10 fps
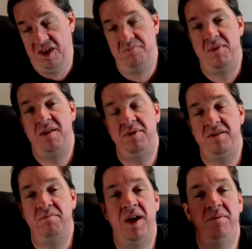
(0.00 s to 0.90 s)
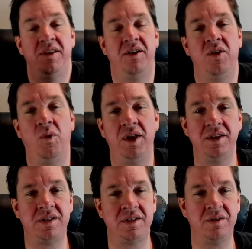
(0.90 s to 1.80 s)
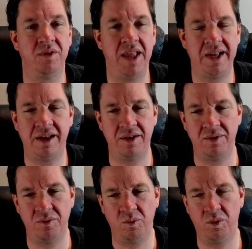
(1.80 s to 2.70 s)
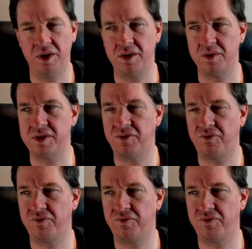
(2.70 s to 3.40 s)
Maybe they're the ones, like, weren't those...